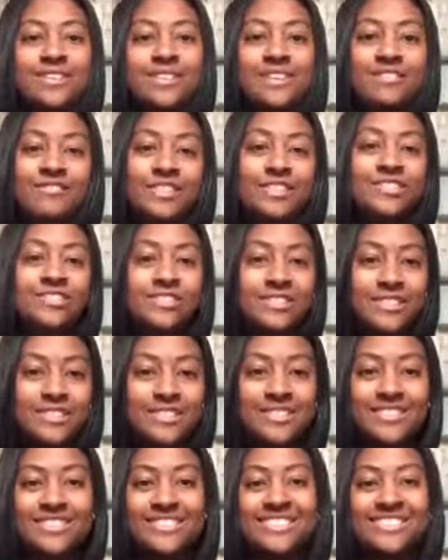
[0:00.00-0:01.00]
eventually,
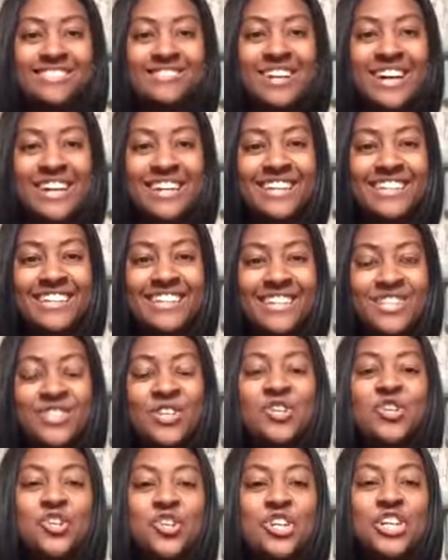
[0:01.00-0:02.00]
right?
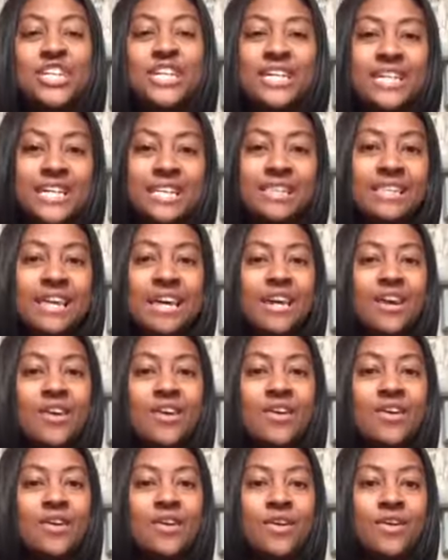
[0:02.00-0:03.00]
So you're gonna get
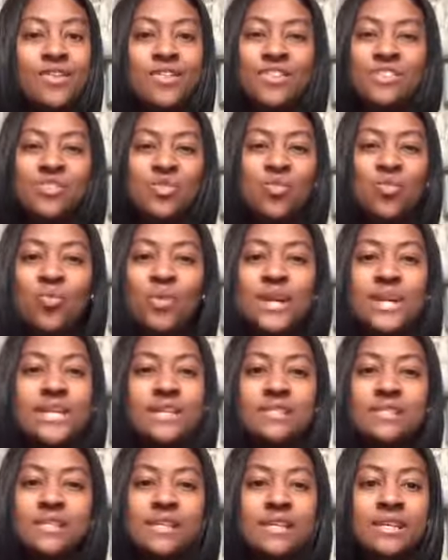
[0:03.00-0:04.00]
there. There's a
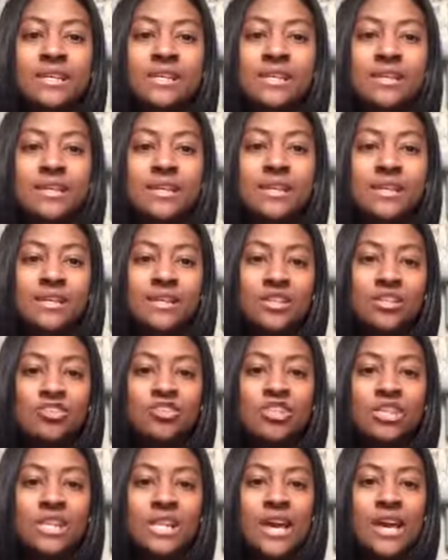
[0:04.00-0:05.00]
reason you're
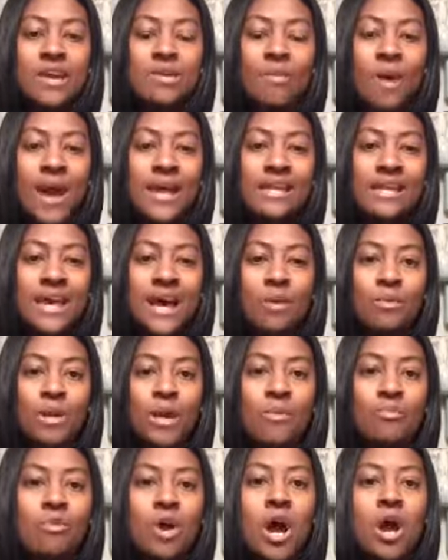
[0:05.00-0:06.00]
delayed right now, but
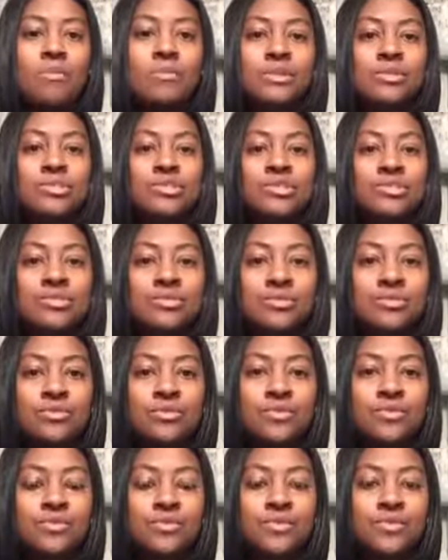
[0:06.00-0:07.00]
I promise you,
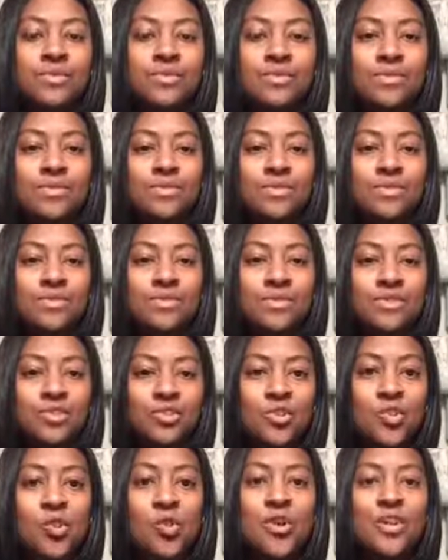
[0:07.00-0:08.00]

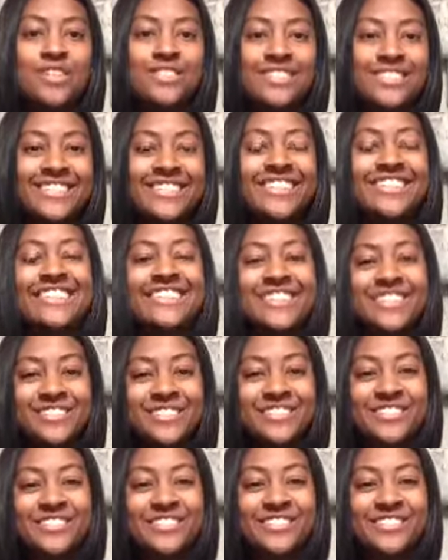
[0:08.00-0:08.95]
you're going to get there